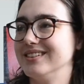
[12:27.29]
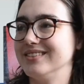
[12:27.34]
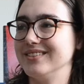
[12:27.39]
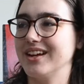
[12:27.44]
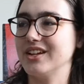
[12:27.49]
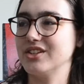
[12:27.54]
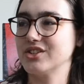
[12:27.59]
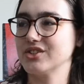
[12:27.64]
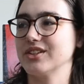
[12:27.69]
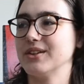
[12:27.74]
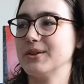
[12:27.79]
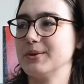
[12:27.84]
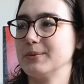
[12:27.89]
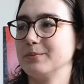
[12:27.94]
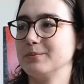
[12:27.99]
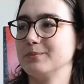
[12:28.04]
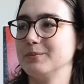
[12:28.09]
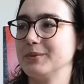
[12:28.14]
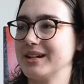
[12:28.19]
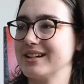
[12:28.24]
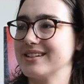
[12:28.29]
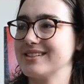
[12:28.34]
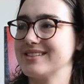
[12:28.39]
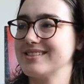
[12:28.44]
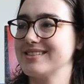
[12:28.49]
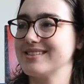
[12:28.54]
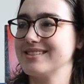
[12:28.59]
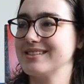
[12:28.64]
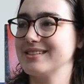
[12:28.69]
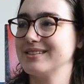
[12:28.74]
that trope,
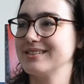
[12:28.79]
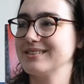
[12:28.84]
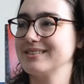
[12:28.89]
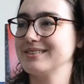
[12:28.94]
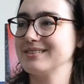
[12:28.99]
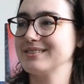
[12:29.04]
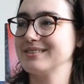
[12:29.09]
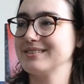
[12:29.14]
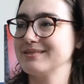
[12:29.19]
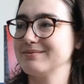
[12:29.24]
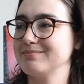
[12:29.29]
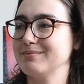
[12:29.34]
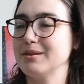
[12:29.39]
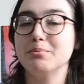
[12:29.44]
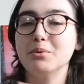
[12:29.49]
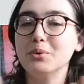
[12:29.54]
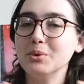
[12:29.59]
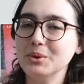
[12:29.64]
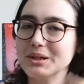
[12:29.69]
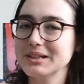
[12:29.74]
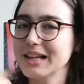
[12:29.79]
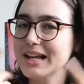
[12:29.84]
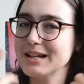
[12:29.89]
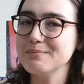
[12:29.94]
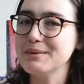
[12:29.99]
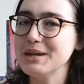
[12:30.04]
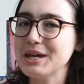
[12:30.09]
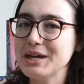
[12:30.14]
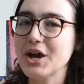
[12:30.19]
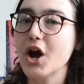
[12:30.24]
because people who look like
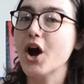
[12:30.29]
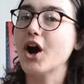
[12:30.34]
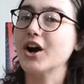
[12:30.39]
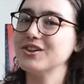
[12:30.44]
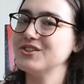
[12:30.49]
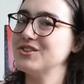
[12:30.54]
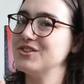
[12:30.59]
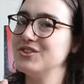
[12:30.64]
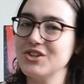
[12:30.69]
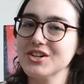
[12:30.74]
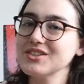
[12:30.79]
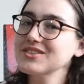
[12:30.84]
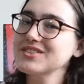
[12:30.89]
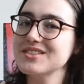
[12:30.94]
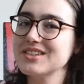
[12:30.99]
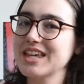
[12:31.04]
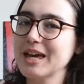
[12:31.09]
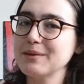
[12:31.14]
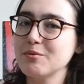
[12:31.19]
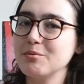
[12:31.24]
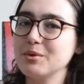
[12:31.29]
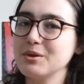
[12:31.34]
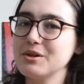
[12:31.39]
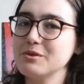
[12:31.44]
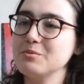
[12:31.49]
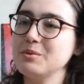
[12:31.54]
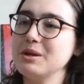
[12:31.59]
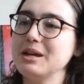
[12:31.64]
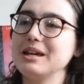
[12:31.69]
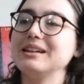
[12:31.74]
me are just as capable
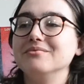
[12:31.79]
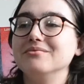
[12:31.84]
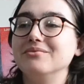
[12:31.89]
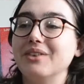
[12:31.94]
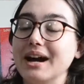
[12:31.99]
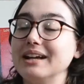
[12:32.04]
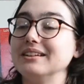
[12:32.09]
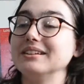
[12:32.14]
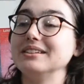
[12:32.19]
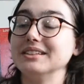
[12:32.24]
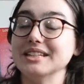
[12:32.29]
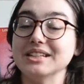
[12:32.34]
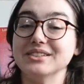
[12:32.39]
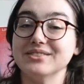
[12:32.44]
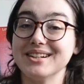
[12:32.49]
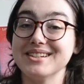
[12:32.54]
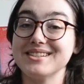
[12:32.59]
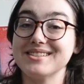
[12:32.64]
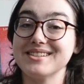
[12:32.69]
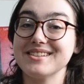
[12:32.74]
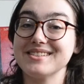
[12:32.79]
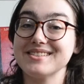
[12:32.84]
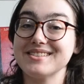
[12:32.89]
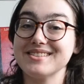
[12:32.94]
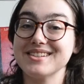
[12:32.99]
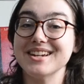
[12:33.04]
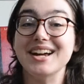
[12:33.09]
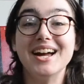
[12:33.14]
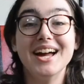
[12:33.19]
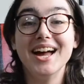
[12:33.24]
of being violently
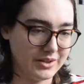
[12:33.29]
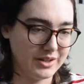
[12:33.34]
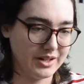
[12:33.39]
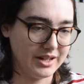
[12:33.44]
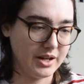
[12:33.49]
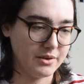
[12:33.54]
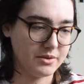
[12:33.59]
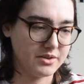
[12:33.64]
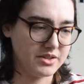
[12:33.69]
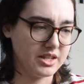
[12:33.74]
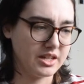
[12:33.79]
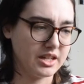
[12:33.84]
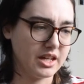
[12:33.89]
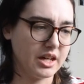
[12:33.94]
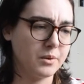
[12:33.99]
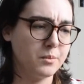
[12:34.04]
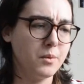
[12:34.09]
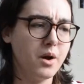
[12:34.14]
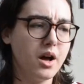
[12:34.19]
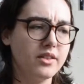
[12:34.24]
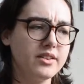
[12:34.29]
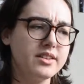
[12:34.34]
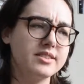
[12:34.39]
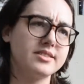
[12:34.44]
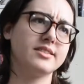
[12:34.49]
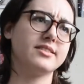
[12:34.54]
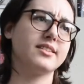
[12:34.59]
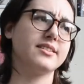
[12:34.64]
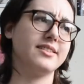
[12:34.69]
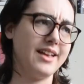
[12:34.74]
racist. And I was thinking, well, at least
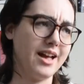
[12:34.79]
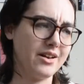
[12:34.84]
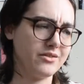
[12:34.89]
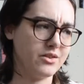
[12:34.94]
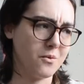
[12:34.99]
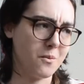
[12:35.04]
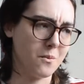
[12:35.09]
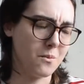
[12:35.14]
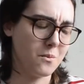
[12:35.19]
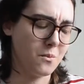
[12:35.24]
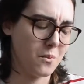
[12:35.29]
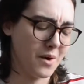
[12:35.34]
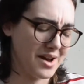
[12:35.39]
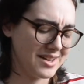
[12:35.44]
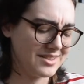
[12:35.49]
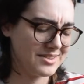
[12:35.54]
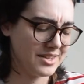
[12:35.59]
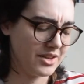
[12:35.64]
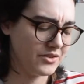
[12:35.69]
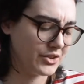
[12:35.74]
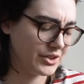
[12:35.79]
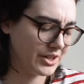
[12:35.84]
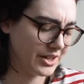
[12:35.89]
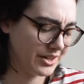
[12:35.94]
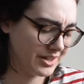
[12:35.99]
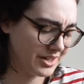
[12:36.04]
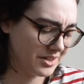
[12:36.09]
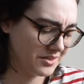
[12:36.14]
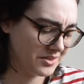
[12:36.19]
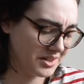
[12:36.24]
this doesn't have a white savior
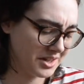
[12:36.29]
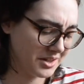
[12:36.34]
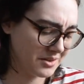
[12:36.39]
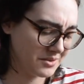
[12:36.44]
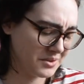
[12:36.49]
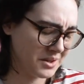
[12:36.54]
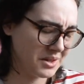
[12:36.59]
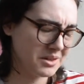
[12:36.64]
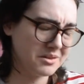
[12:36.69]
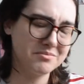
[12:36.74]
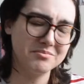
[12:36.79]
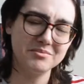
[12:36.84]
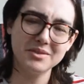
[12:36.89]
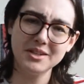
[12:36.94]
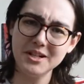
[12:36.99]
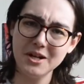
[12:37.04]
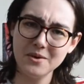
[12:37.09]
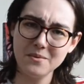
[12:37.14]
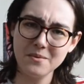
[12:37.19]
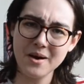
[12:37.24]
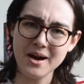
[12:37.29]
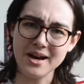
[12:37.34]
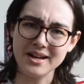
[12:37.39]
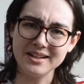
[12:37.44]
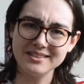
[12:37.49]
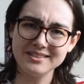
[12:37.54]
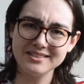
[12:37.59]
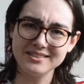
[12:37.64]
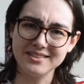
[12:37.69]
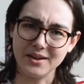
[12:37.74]
narrative. And then I was like, you know
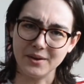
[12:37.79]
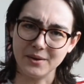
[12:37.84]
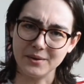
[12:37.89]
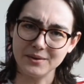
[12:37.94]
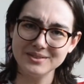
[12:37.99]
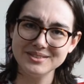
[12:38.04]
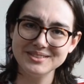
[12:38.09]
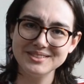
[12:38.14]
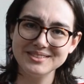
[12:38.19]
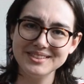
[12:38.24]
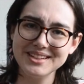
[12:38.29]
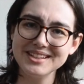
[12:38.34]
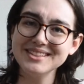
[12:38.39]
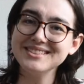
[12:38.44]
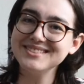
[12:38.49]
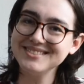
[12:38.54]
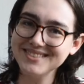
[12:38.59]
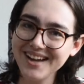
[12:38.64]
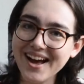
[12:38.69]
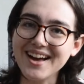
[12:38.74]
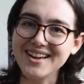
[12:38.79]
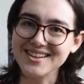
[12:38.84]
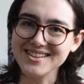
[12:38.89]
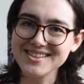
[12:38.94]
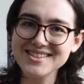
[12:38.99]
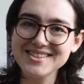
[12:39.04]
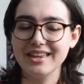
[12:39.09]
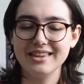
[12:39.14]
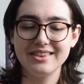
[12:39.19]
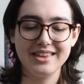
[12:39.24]
what, though? It
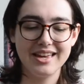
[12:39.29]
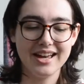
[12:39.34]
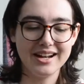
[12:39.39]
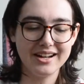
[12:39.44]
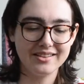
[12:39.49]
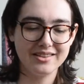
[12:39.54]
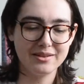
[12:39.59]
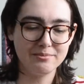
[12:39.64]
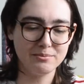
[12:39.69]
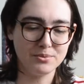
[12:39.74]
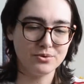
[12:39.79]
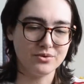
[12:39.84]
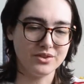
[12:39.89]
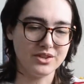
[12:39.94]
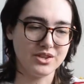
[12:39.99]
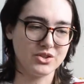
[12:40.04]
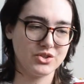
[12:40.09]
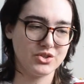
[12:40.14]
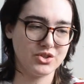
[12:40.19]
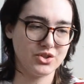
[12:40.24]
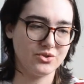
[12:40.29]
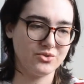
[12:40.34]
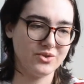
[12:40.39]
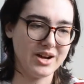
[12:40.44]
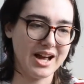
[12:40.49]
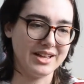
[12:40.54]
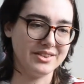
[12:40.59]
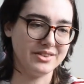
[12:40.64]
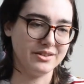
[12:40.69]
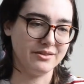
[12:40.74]
does. At the end of the movie, the
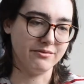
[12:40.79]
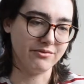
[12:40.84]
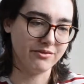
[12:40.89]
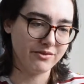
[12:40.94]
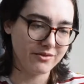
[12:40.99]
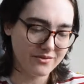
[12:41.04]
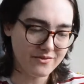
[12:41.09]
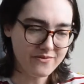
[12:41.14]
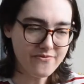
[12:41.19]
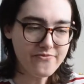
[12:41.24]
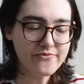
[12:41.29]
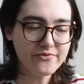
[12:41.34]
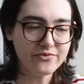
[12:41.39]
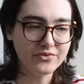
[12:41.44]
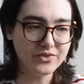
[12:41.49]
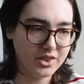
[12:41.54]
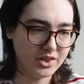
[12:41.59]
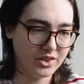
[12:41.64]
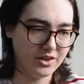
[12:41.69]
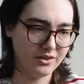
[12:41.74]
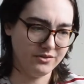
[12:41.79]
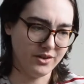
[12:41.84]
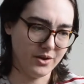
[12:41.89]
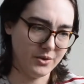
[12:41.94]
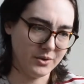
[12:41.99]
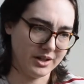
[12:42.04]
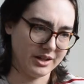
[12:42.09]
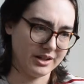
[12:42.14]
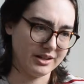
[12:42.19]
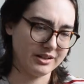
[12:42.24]
charrette, the
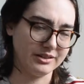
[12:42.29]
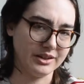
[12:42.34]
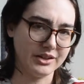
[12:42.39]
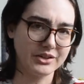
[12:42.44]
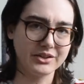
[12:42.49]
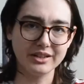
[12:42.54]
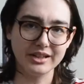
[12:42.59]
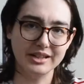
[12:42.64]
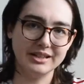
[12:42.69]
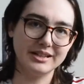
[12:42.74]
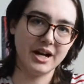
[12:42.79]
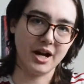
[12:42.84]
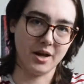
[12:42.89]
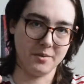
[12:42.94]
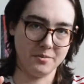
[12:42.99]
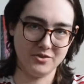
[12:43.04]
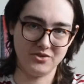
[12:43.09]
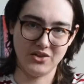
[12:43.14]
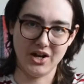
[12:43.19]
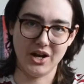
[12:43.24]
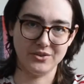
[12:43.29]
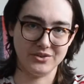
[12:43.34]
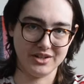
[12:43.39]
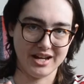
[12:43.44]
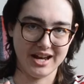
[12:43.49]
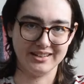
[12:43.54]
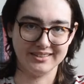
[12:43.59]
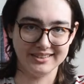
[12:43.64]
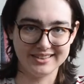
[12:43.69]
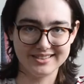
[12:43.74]
voting, literally comes down to
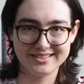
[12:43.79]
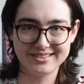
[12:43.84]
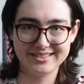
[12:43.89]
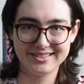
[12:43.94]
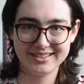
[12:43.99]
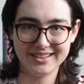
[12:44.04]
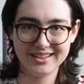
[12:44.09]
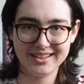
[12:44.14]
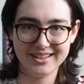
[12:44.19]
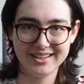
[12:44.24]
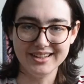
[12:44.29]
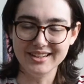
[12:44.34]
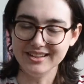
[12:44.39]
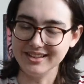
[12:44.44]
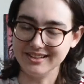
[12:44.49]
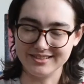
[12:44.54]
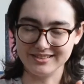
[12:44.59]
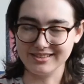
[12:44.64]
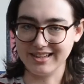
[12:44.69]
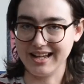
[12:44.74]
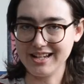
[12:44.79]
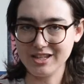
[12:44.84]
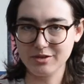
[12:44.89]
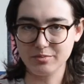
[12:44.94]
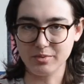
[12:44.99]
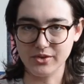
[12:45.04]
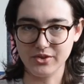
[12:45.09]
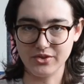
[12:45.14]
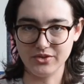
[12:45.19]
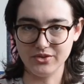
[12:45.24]
Ellis. He's the last
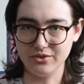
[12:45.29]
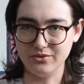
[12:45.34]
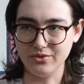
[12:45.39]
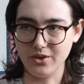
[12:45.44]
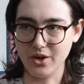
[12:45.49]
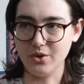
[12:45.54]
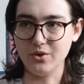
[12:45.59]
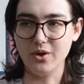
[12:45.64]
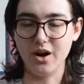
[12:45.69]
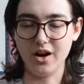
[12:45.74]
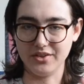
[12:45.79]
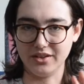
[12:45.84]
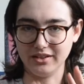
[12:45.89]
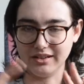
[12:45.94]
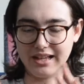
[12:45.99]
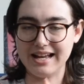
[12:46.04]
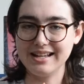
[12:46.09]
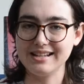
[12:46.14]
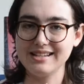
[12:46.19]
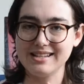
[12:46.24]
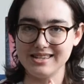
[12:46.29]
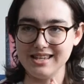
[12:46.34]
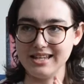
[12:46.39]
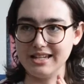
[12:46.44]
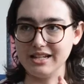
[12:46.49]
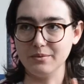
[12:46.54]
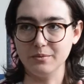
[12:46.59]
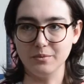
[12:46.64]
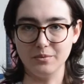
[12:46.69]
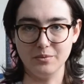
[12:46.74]
person to vote on the last
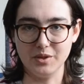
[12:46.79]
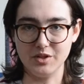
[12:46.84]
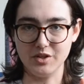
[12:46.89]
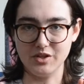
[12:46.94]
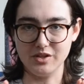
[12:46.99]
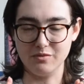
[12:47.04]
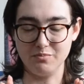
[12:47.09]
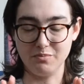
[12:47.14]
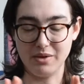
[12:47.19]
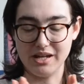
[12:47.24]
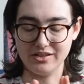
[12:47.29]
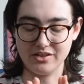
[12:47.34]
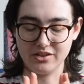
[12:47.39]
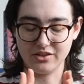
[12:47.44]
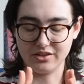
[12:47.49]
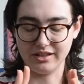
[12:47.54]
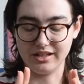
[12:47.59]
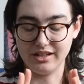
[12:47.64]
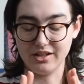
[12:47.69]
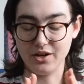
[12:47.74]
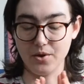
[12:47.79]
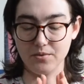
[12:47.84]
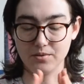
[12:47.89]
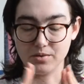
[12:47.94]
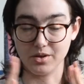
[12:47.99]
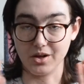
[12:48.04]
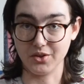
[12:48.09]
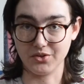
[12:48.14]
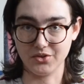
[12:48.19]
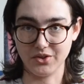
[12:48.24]
thing, which is basically
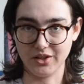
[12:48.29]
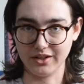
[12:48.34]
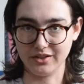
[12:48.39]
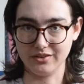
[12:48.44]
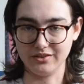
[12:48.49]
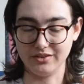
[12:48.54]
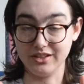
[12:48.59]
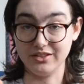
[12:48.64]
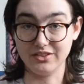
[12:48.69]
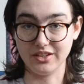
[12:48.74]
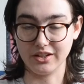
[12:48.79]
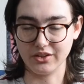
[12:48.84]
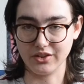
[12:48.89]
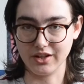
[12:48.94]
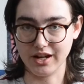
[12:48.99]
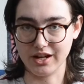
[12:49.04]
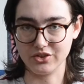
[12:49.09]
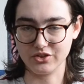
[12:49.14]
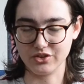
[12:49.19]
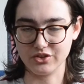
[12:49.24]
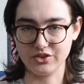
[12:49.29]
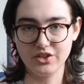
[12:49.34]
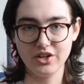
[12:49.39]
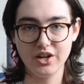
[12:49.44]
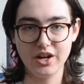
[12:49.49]
overall desegregation.